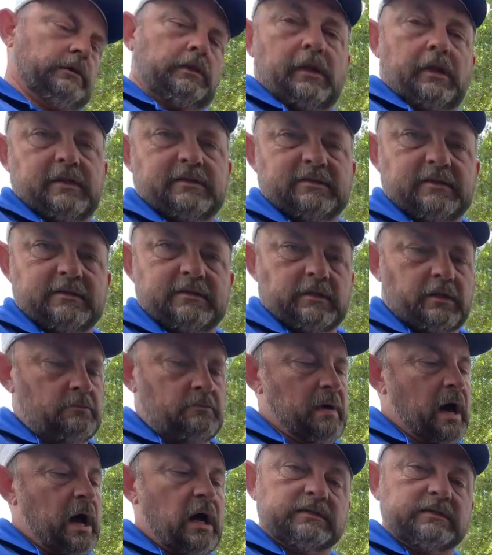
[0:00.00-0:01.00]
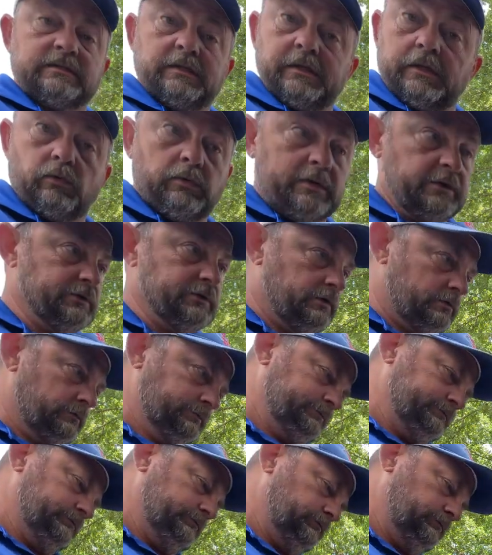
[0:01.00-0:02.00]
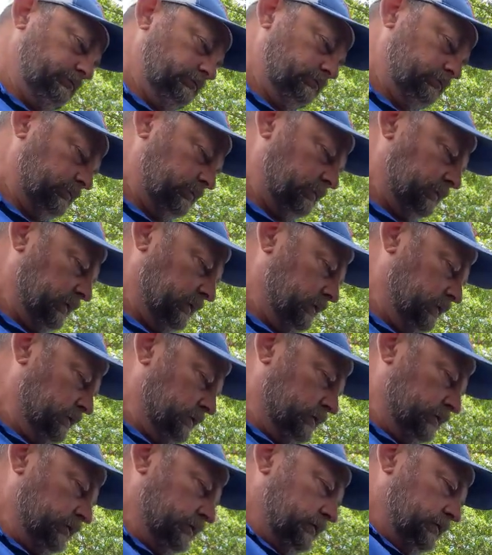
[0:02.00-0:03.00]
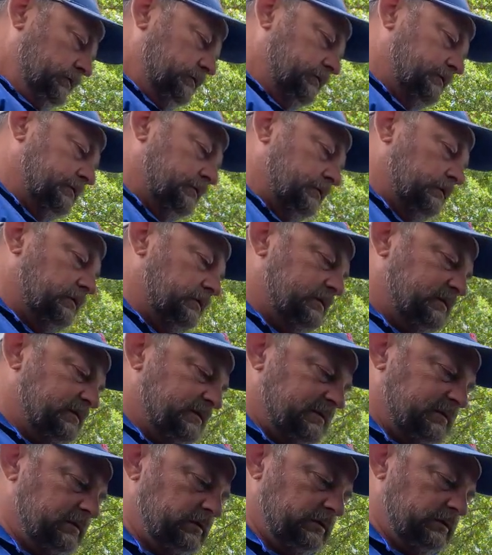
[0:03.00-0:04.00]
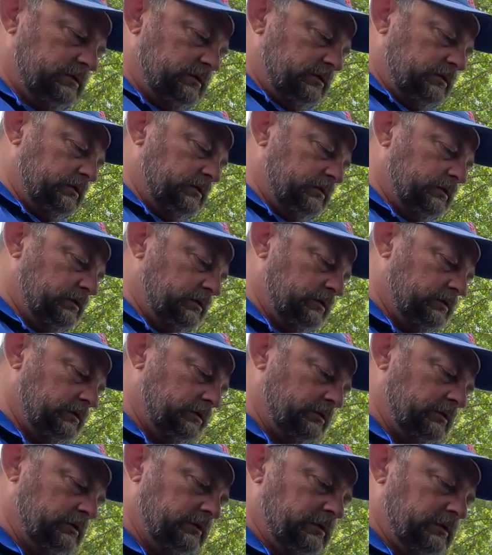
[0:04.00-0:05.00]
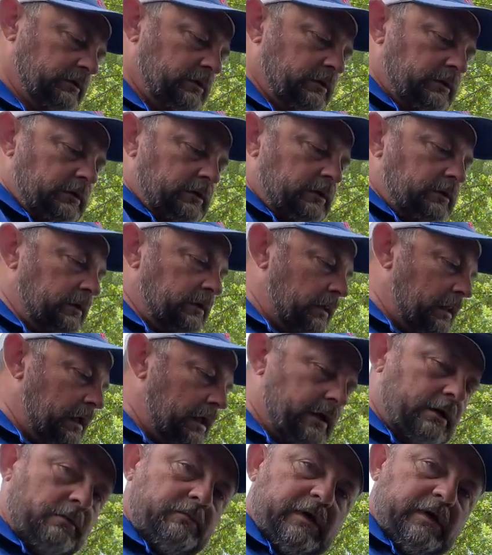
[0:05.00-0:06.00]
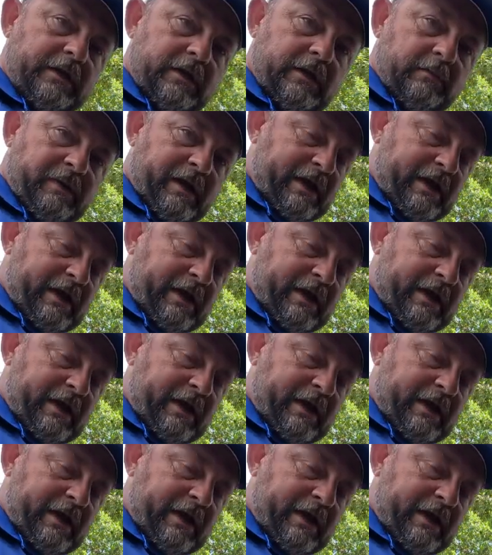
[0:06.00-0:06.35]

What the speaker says: like it says on the box, the original. So let's see. A lot of money in